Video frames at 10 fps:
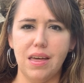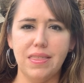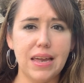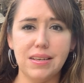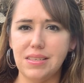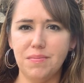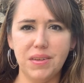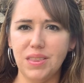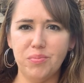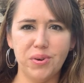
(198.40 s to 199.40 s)
That is
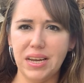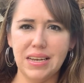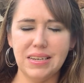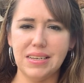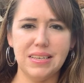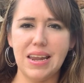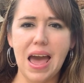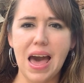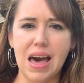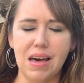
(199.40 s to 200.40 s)
something the brain doesn't
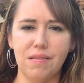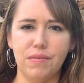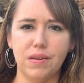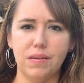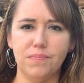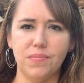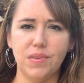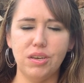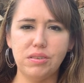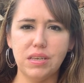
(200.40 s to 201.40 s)
have
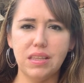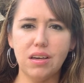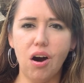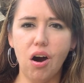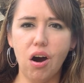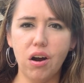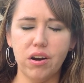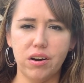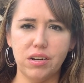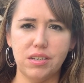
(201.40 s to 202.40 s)
you see, the
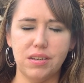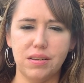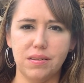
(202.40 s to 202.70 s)
heart,